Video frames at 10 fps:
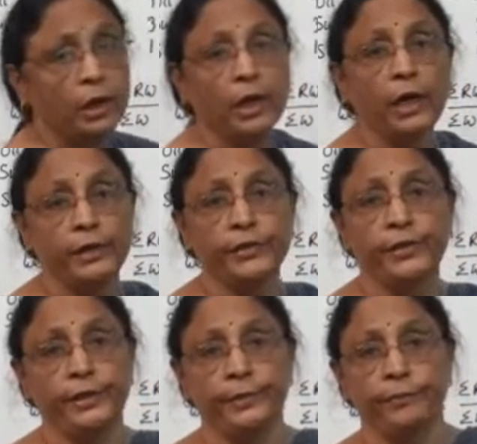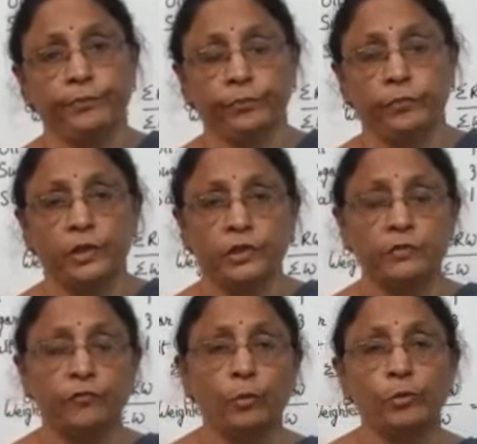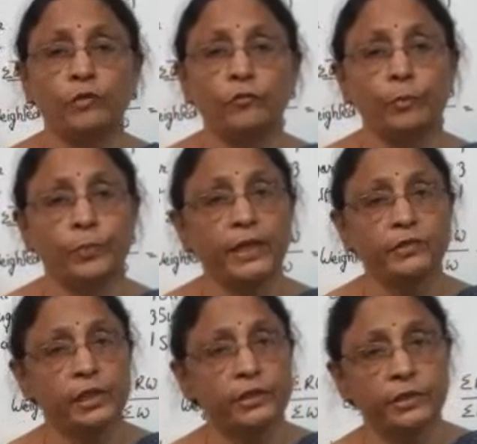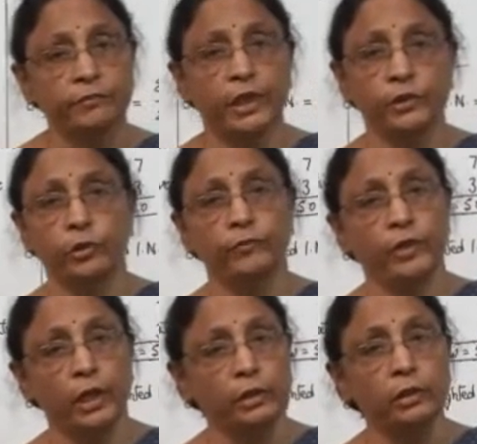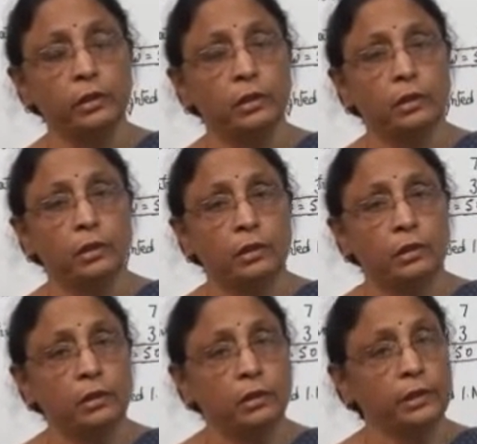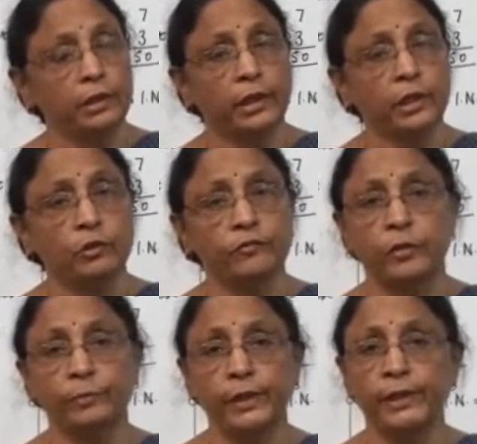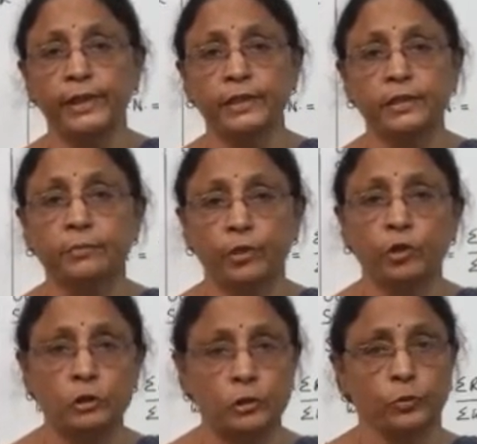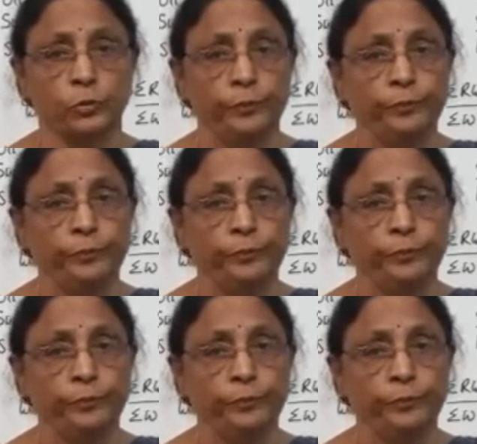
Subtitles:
100. This is the formula for price relative that you have done in the case of simple index number also.